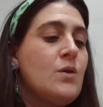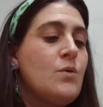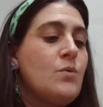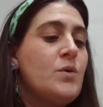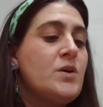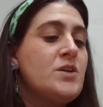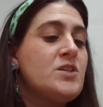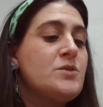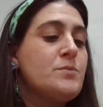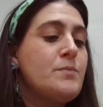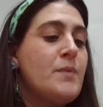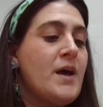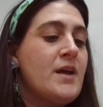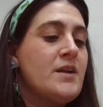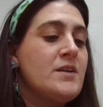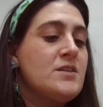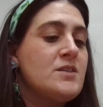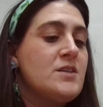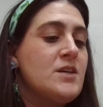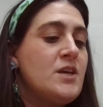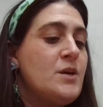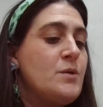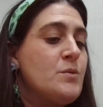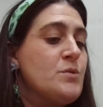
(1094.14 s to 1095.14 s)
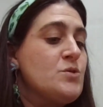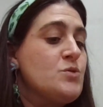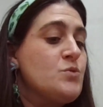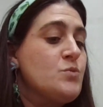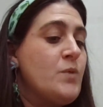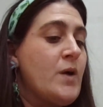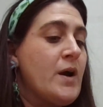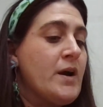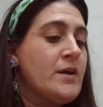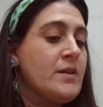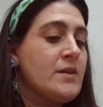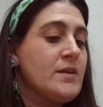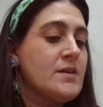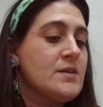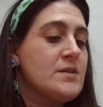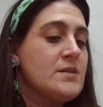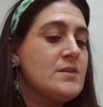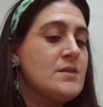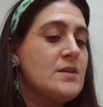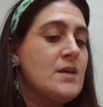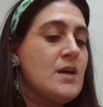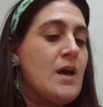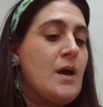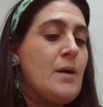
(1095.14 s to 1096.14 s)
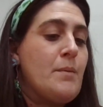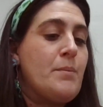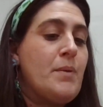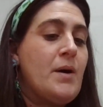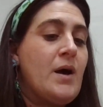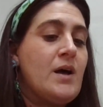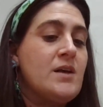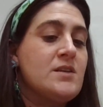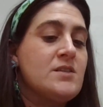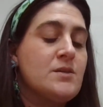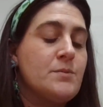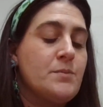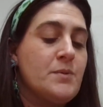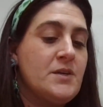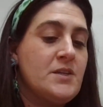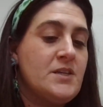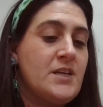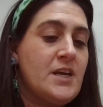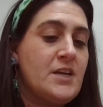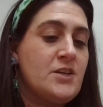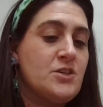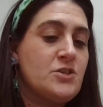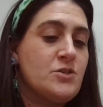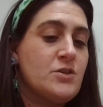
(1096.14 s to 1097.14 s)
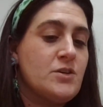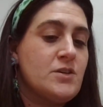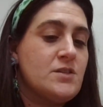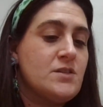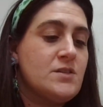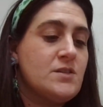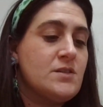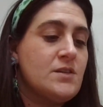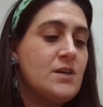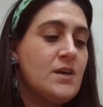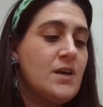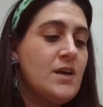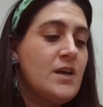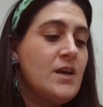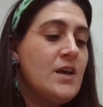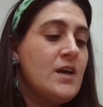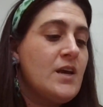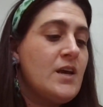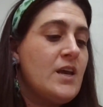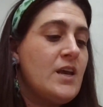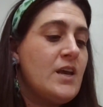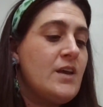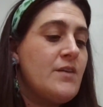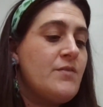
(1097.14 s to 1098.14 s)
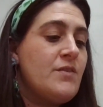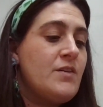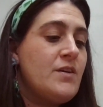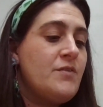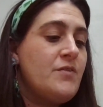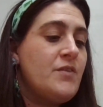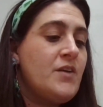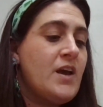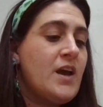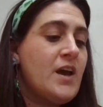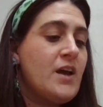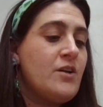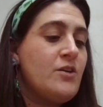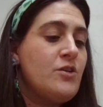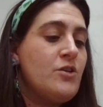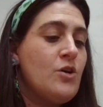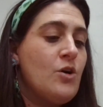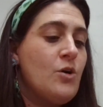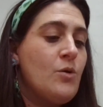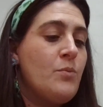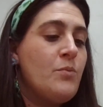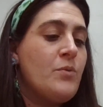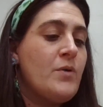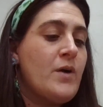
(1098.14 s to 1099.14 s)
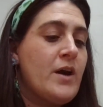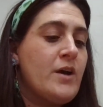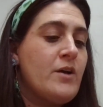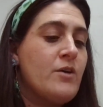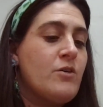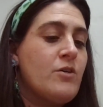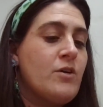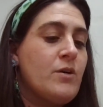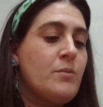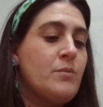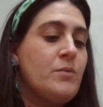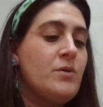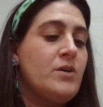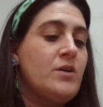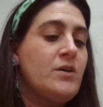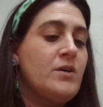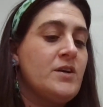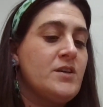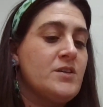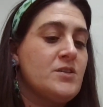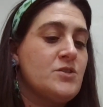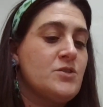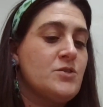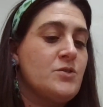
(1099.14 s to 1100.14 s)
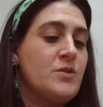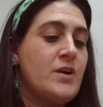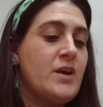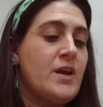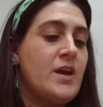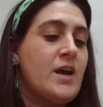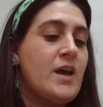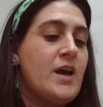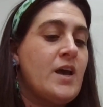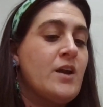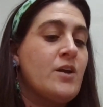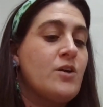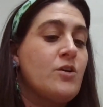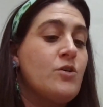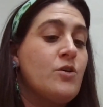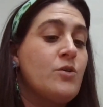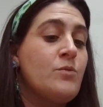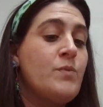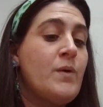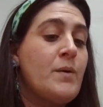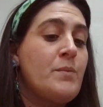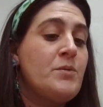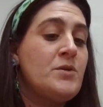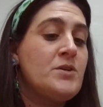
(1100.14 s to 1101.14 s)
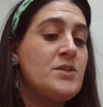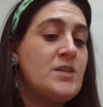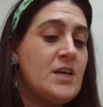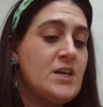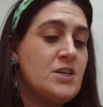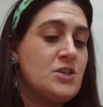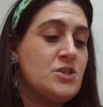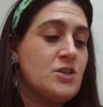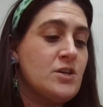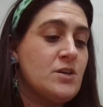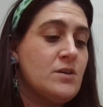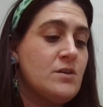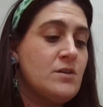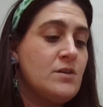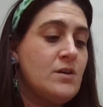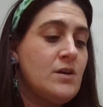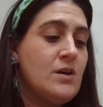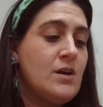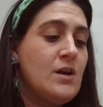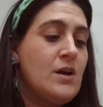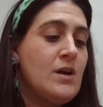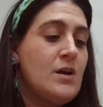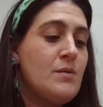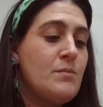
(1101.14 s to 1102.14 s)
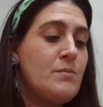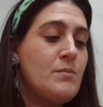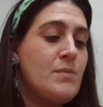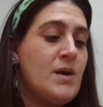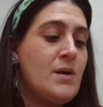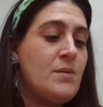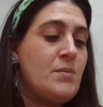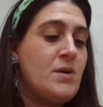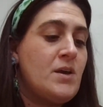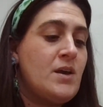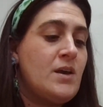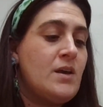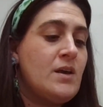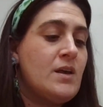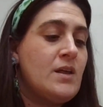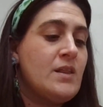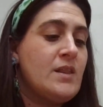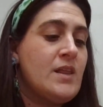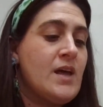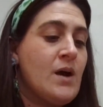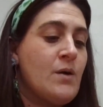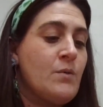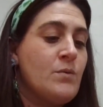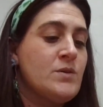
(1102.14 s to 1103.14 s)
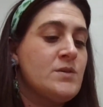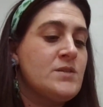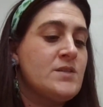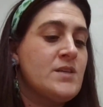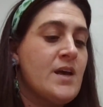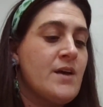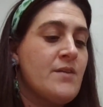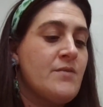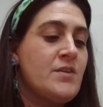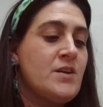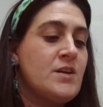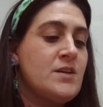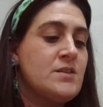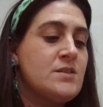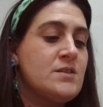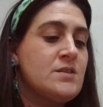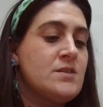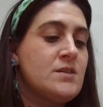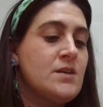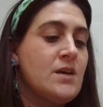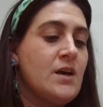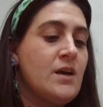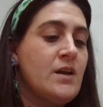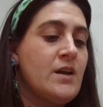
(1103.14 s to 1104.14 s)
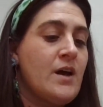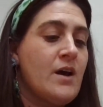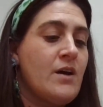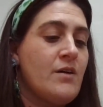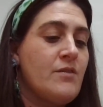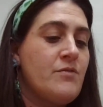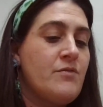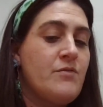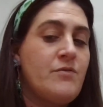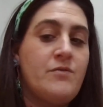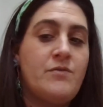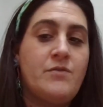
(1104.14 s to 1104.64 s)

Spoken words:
which meant he was reckless and possibly dangerous. Even if he had no prior criminal history and a good reputation, maybe that was evidence enough.